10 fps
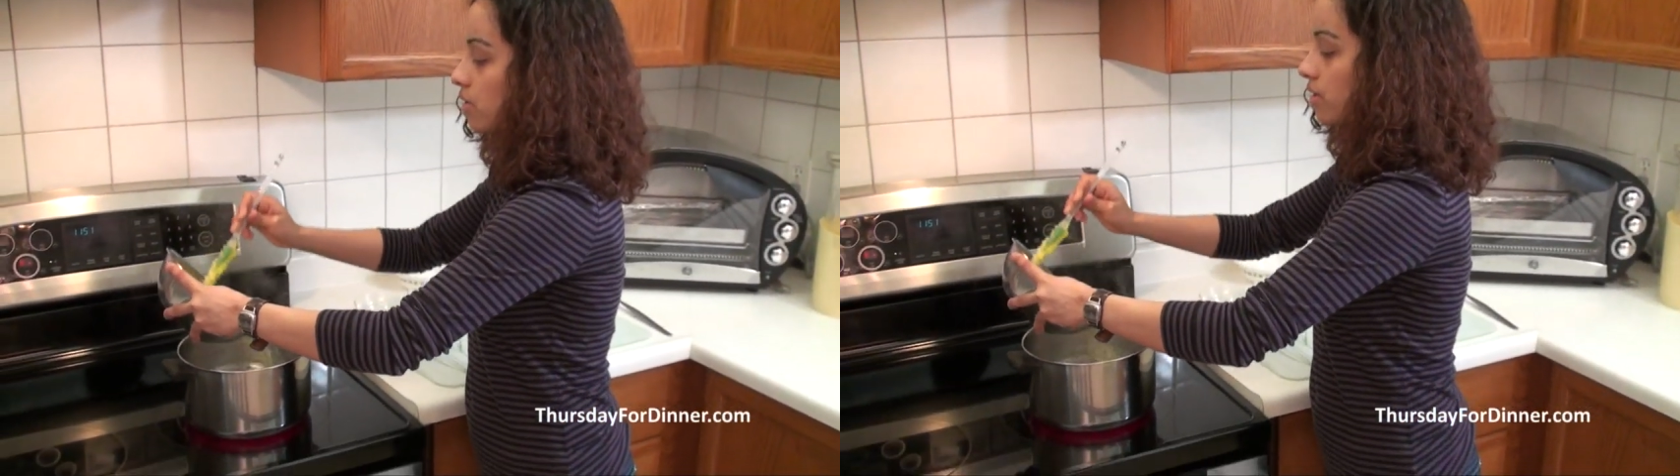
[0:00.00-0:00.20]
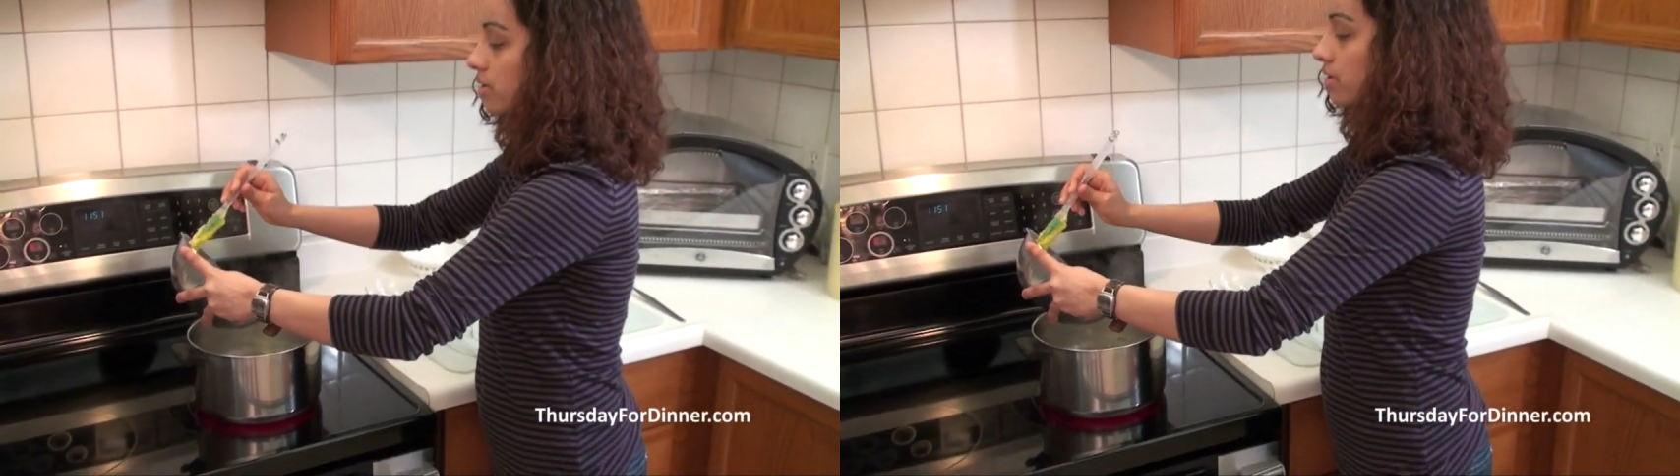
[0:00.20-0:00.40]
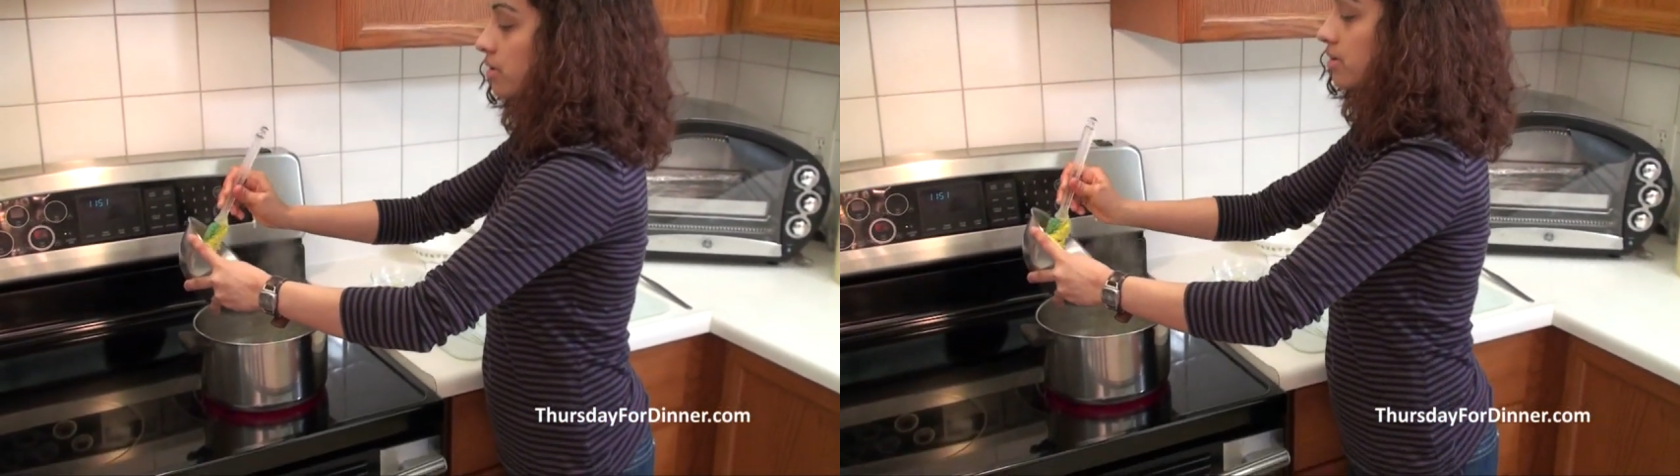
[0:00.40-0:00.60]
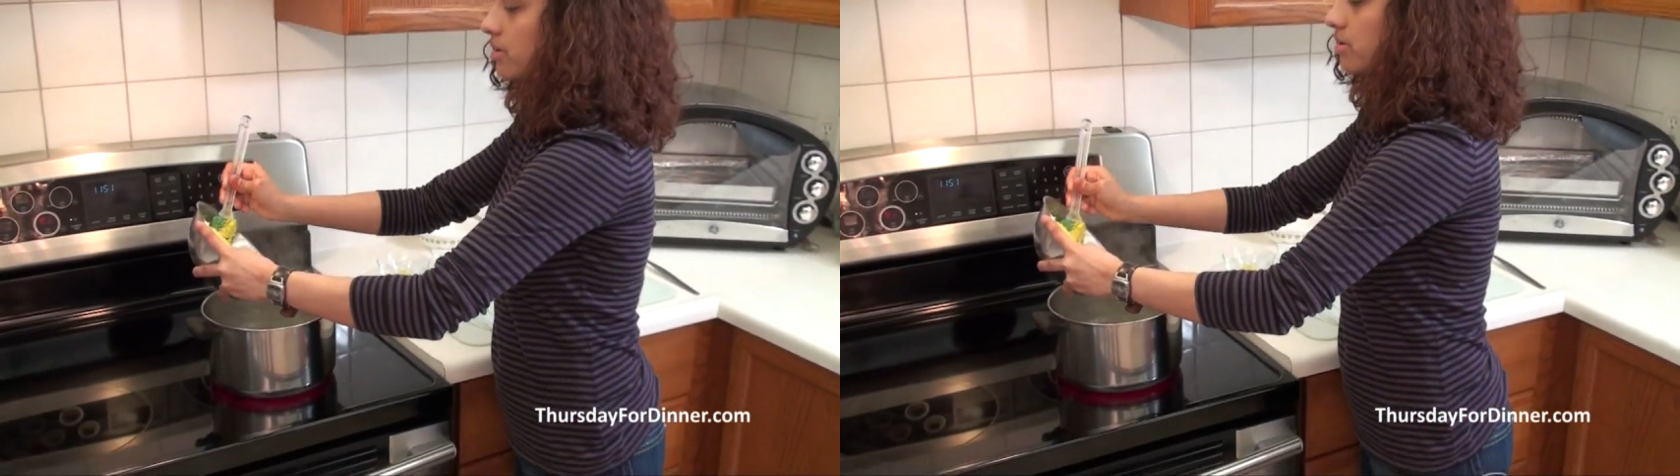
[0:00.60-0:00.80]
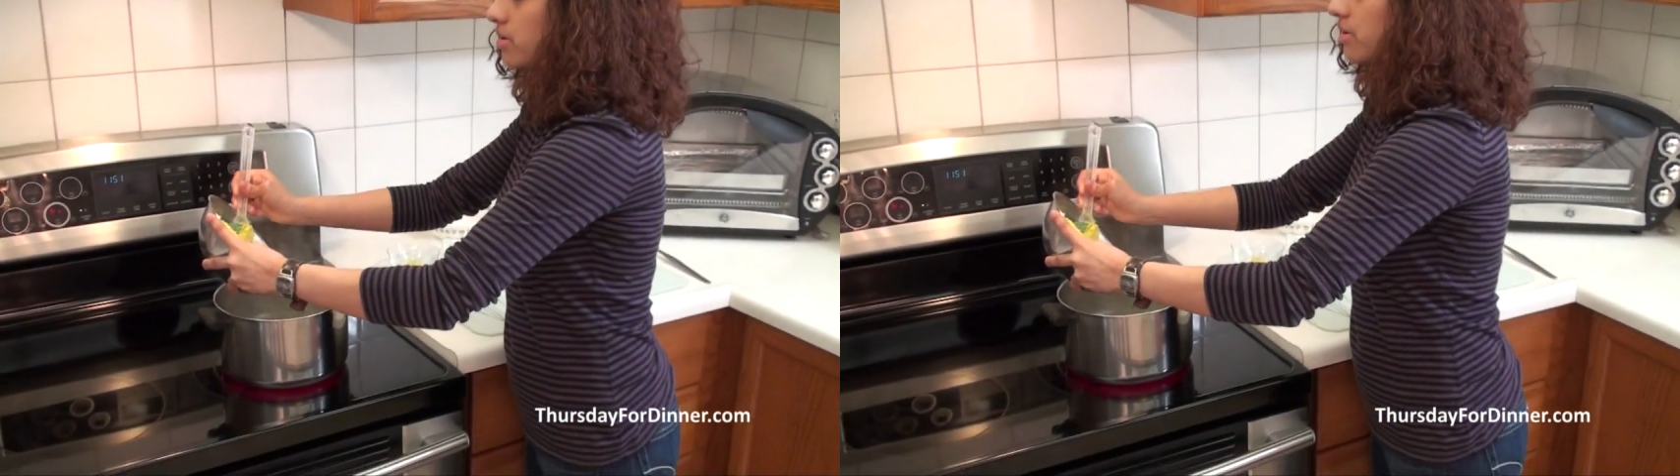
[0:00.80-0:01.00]
corn
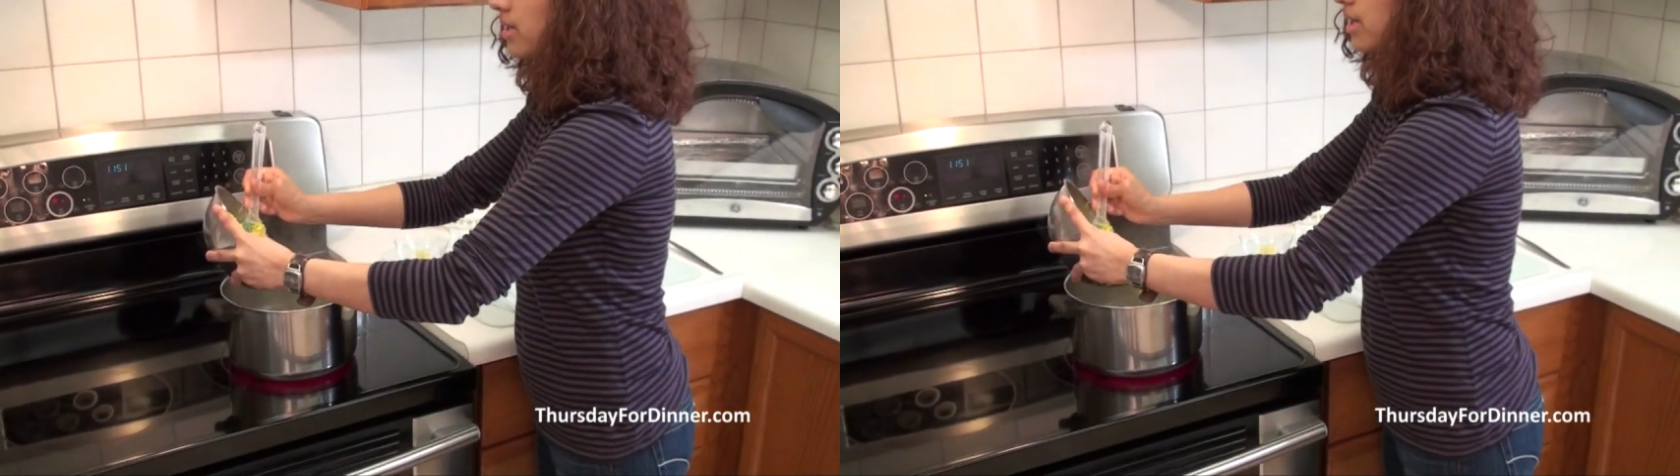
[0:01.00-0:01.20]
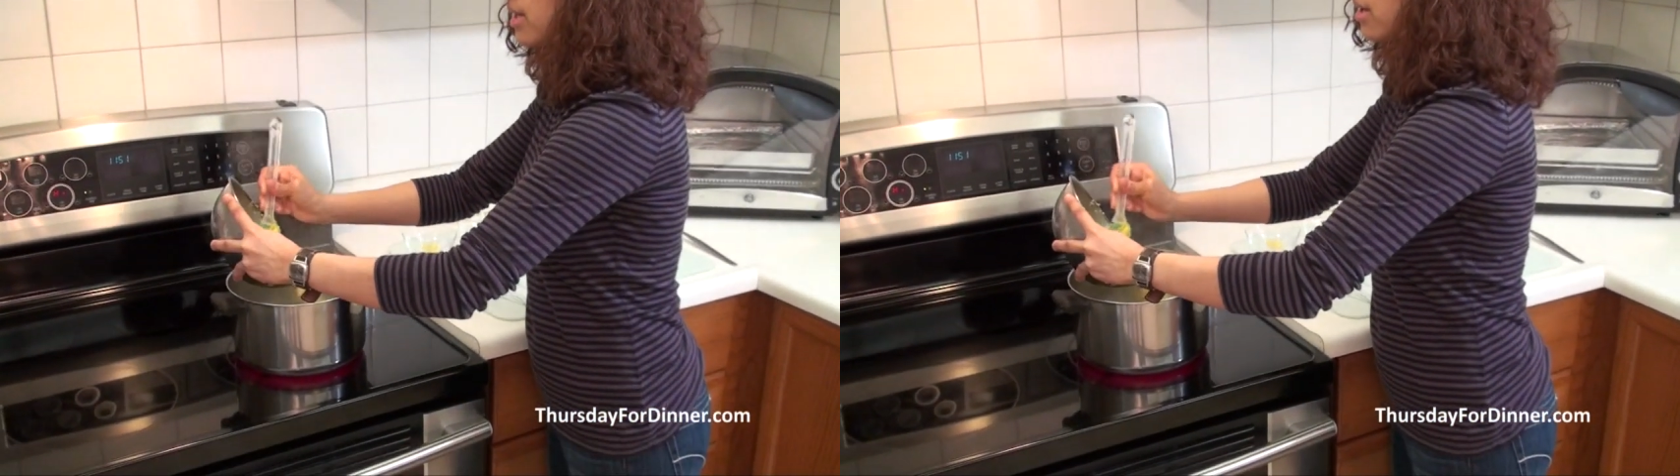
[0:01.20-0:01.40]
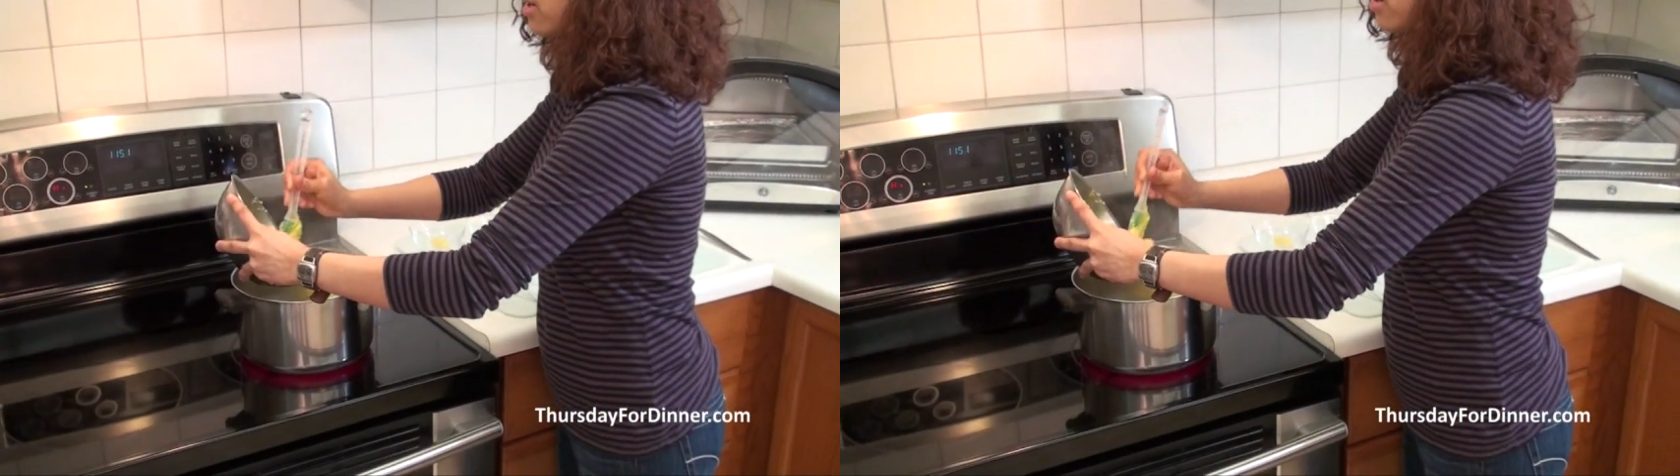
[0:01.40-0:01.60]
kernels, in